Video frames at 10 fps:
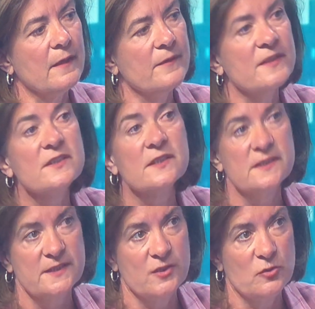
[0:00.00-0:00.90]
There's a
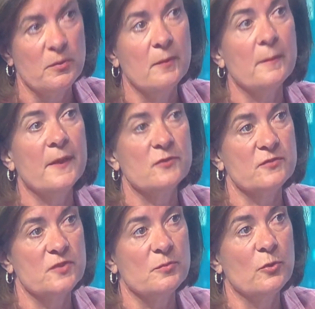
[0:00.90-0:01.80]
considerable amount of
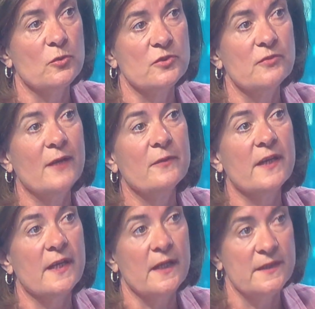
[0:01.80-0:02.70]
support around
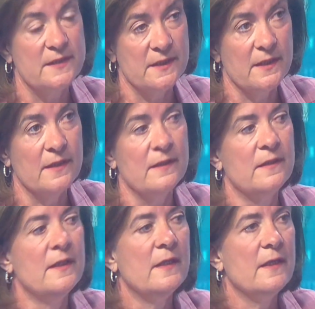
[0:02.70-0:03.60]
that idea. Can
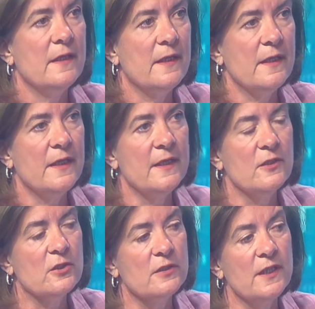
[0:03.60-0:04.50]
you put a number on
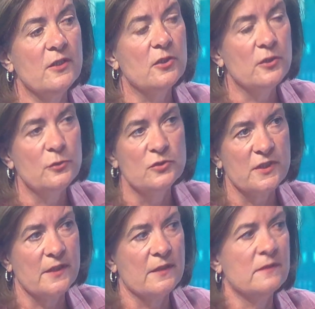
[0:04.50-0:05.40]
that,
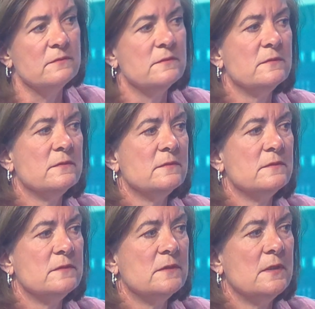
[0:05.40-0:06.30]
of Labour
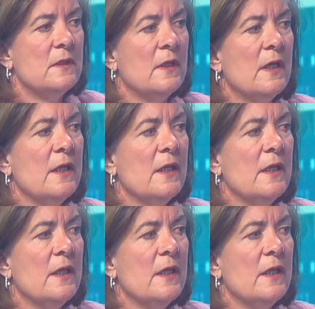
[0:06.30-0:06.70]
MSs?